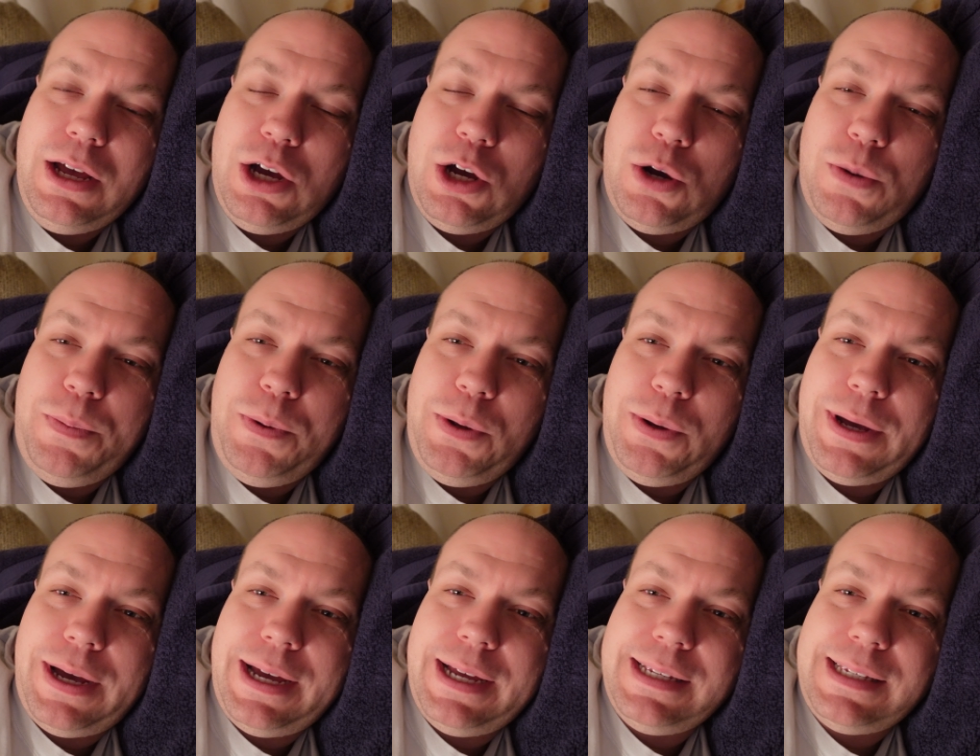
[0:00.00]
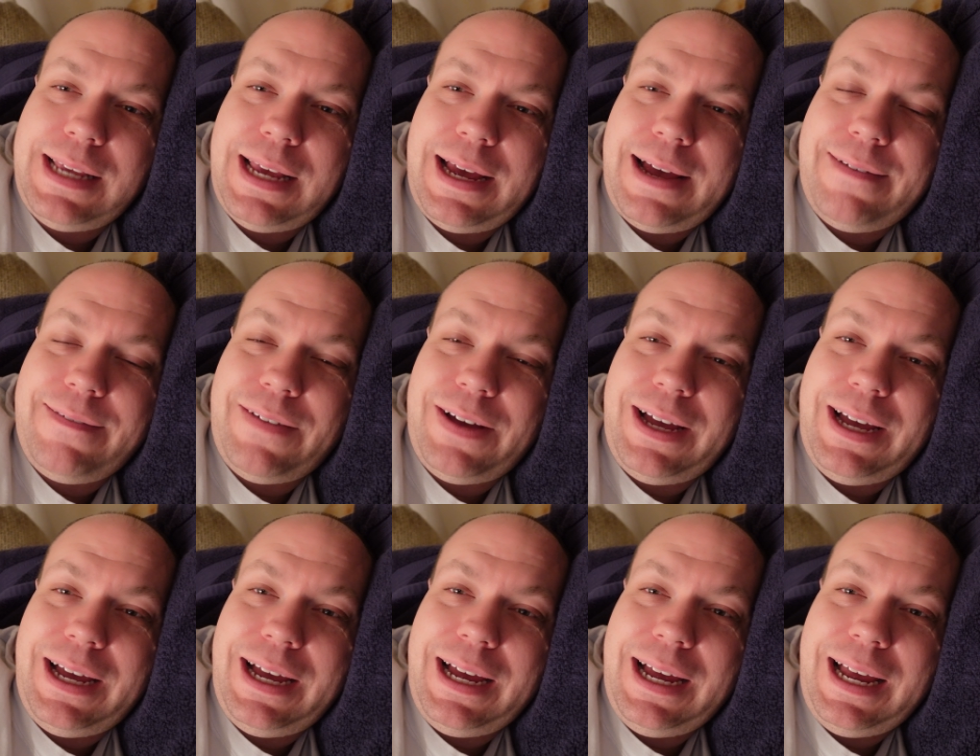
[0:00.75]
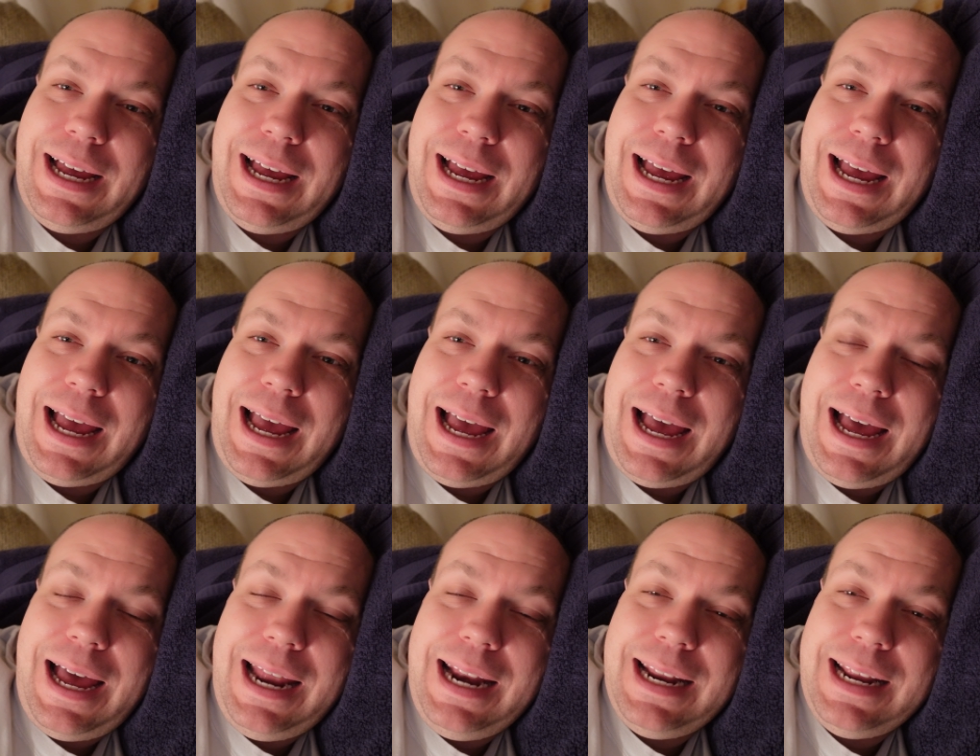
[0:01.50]
Hope you guys have
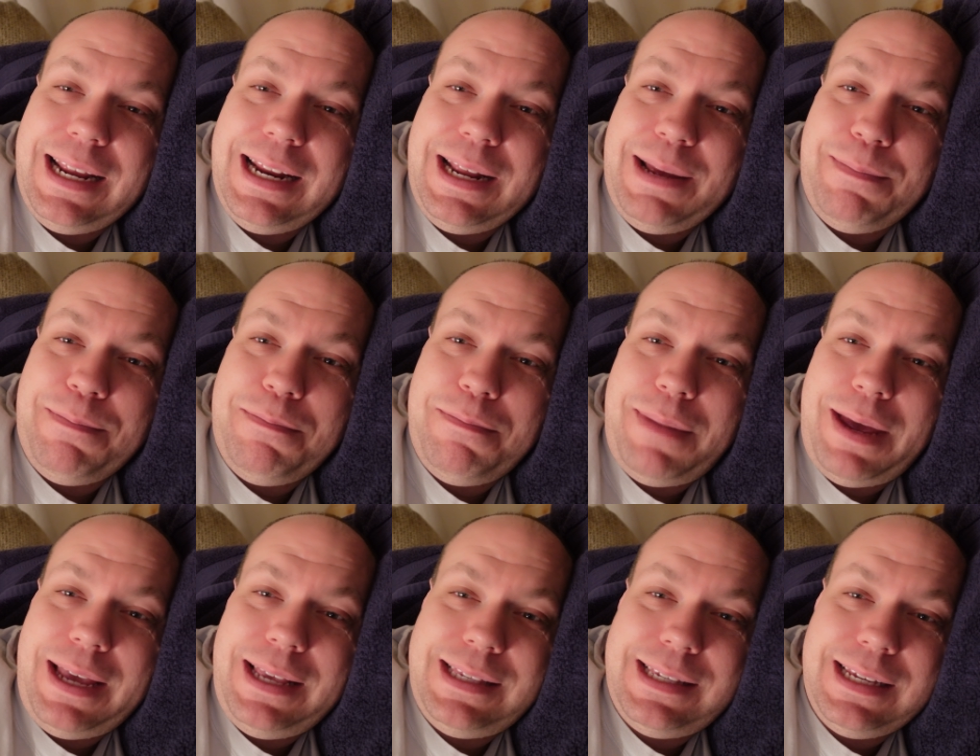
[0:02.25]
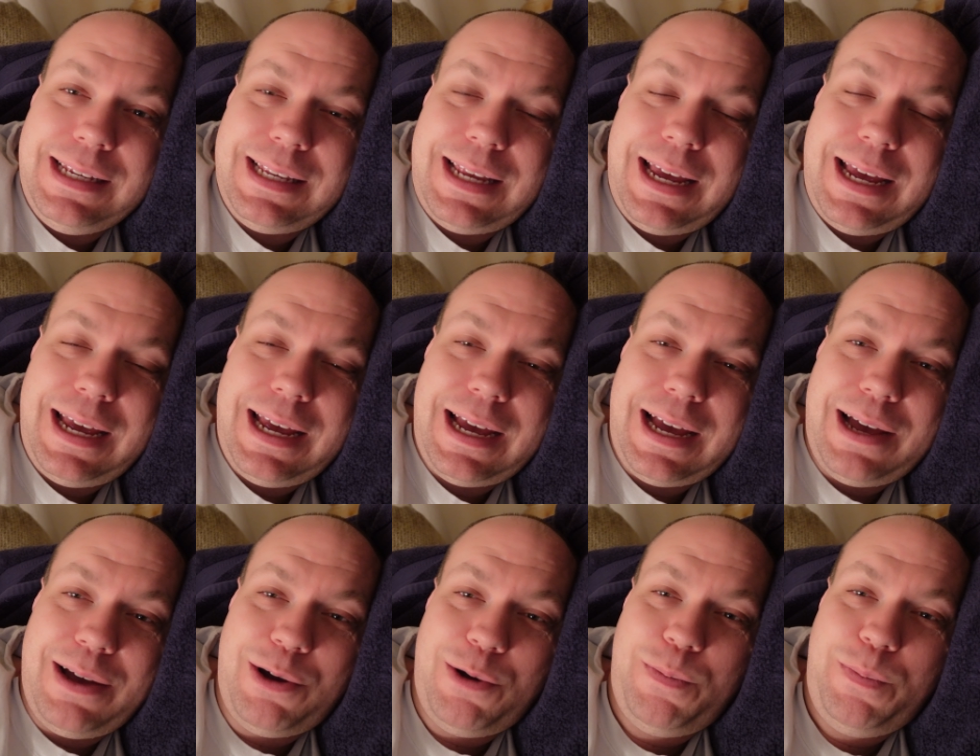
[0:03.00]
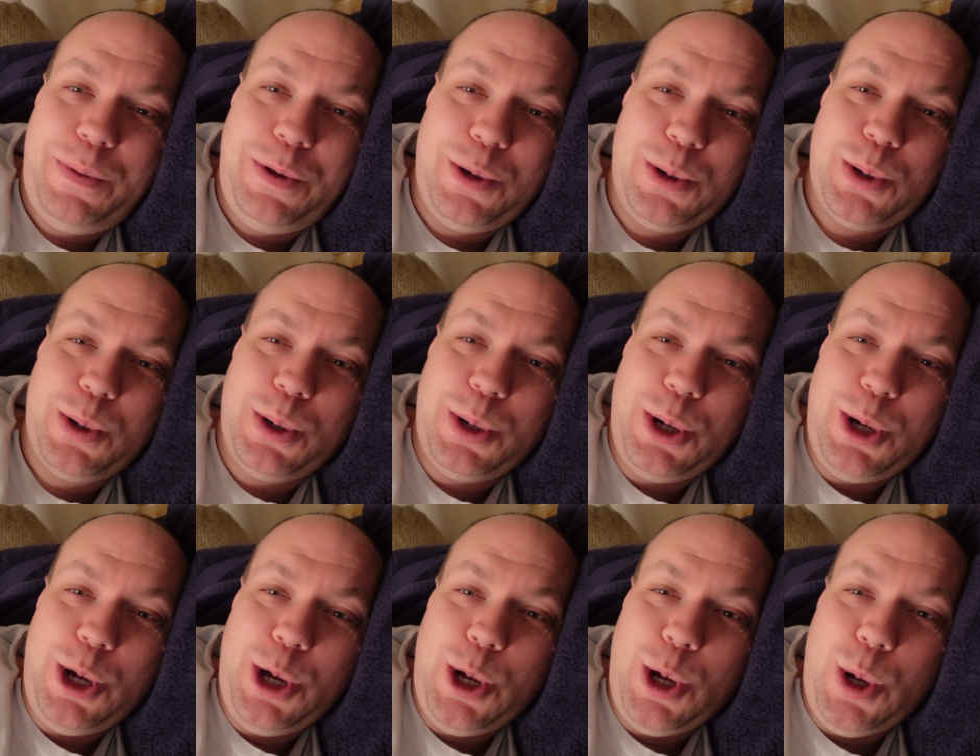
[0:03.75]
had an amazing day. I hope your
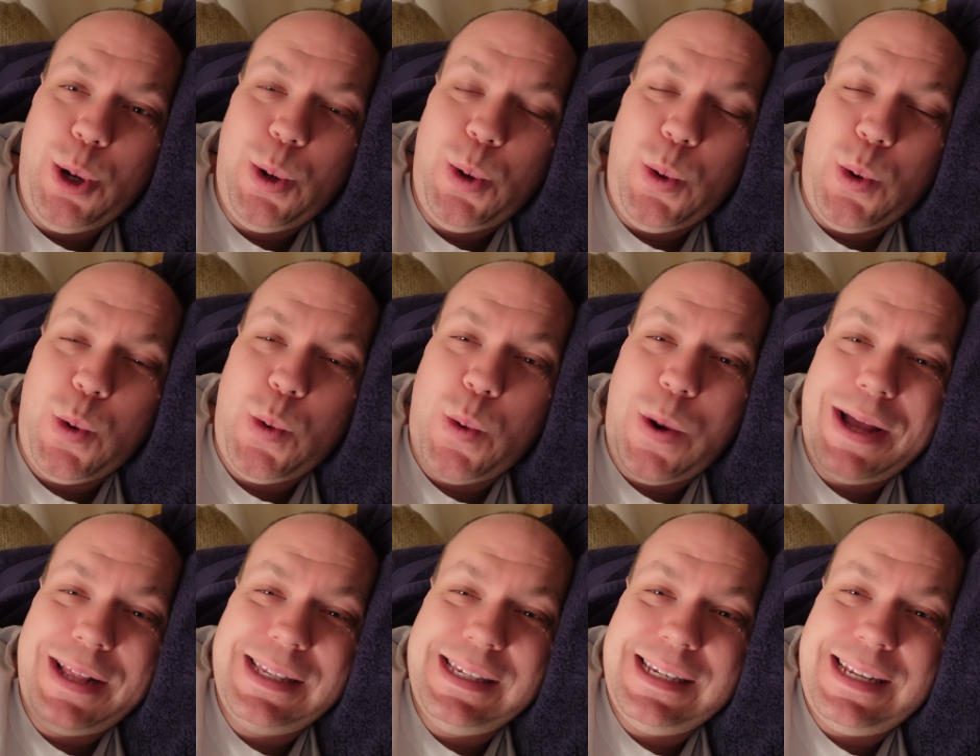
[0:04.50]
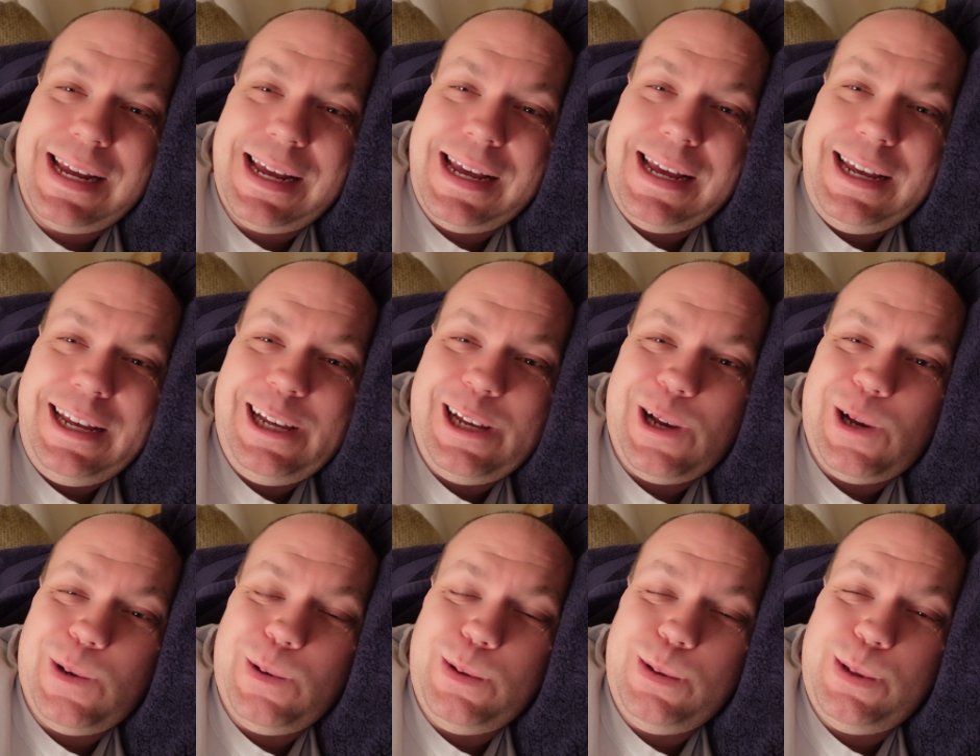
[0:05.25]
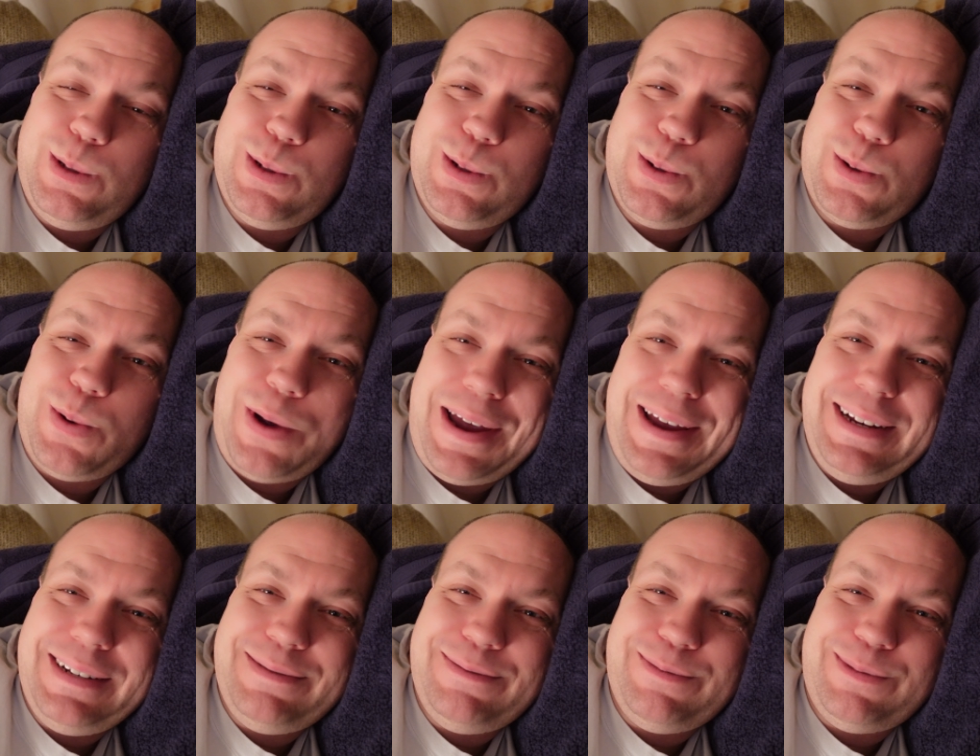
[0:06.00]
Wednesday goes great.
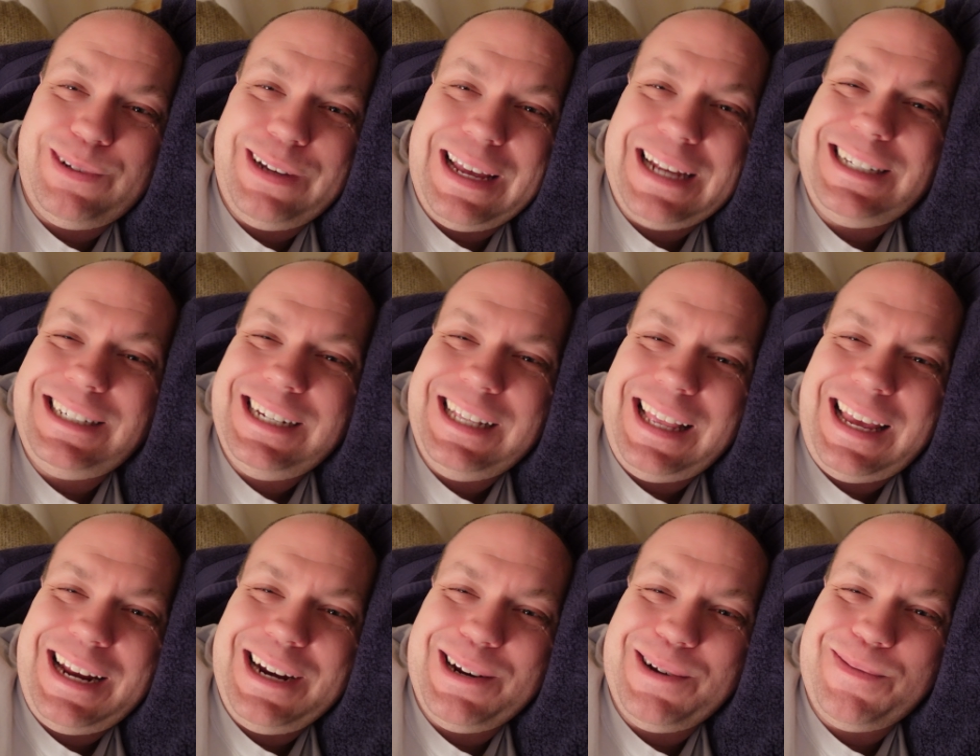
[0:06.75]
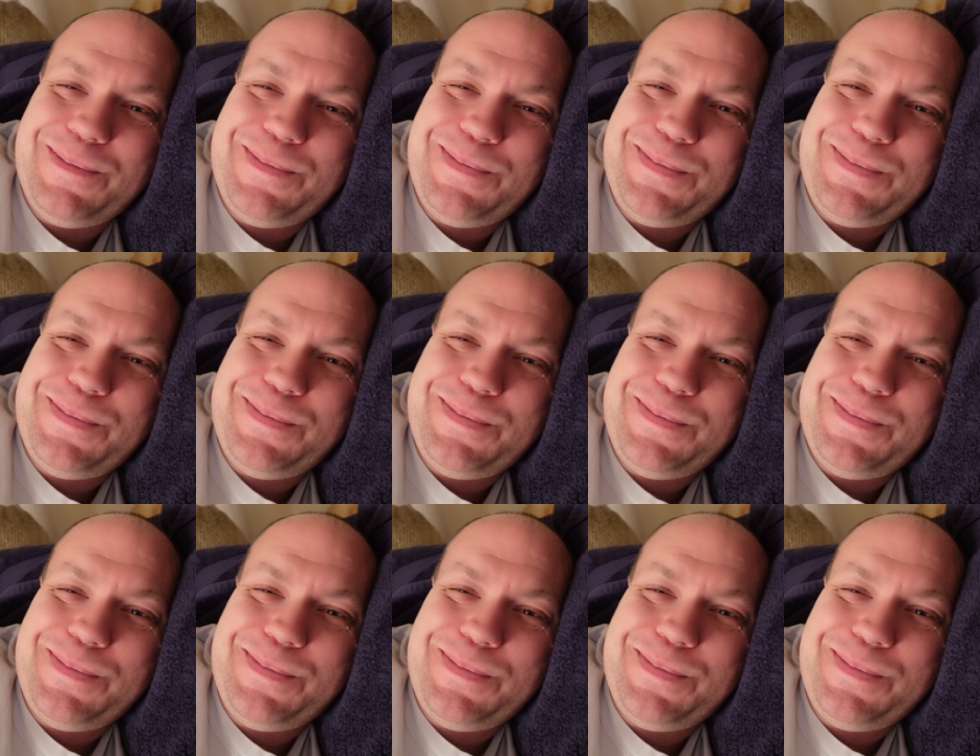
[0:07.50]
We'll catch you later.